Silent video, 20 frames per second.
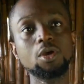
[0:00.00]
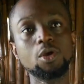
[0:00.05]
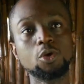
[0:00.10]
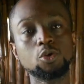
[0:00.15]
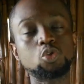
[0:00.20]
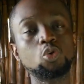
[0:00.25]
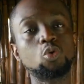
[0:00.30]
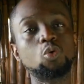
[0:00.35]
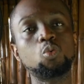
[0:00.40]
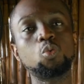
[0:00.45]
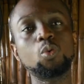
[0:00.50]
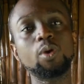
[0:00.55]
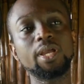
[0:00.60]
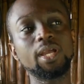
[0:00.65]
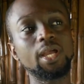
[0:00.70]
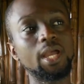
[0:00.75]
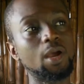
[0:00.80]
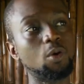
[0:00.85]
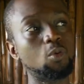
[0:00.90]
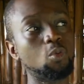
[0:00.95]
So we
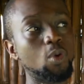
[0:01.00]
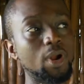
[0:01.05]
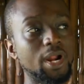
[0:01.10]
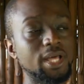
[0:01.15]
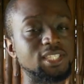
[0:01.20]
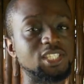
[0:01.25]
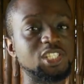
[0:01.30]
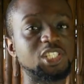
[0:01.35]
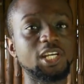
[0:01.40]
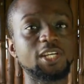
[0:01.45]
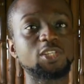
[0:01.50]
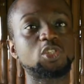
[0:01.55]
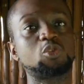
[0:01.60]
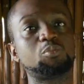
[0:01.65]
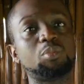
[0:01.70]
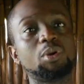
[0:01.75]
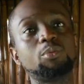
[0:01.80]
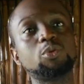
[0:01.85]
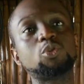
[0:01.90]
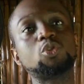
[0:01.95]
wanted teachers to be
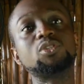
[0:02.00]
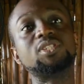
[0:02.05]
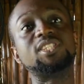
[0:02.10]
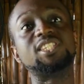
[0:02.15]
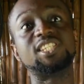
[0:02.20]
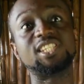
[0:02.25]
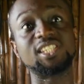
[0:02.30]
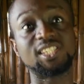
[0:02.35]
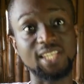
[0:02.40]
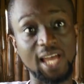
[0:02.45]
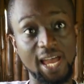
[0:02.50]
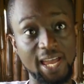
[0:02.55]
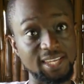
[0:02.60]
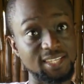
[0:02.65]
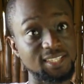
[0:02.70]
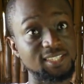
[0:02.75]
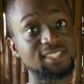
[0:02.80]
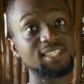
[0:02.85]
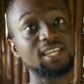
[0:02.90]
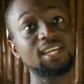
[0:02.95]
able to
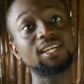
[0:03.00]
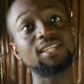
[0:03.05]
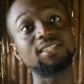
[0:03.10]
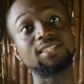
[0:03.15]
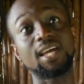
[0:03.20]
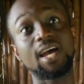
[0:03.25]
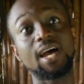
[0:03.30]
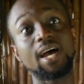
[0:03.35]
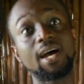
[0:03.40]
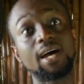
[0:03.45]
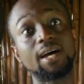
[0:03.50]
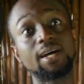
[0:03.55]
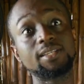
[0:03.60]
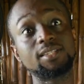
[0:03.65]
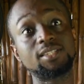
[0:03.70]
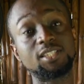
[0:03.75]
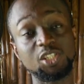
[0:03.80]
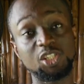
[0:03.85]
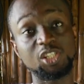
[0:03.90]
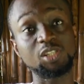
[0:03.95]
digitize their
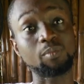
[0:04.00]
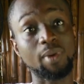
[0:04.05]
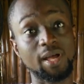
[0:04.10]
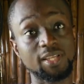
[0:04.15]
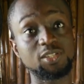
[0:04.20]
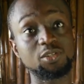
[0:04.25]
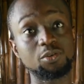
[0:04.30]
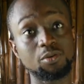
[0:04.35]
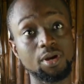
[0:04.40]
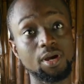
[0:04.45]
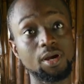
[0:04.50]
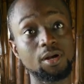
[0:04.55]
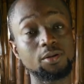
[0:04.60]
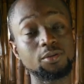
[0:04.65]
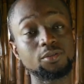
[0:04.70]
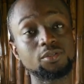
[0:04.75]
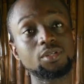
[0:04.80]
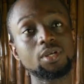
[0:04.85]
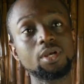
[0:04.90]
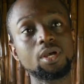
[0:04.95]
teaching materials
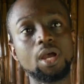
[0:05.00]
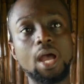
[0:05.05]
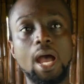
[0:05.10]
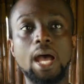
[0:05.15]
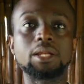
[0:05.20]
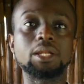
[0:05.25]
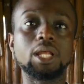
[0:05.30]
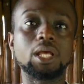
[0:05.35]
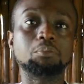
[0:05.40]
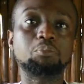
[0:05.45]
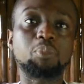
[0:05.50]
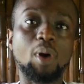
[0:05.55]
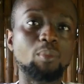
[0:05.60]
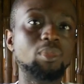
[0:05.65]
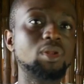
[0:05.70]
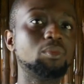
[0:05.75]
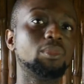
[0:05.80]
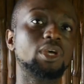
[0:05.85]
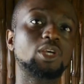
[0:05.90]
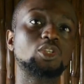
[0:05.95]
and then probably
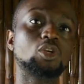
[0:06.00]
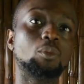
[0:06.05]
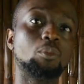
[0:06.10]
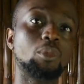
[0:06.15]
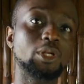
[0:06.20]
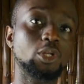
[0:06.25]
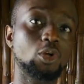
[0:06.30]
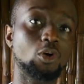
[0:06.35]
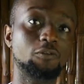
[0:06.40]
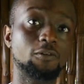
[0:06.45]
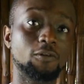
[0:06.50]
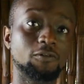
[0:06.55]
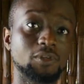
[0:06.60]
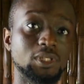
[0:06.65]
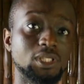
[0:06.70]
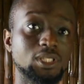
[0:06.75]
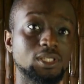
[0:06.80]
make some money off of it.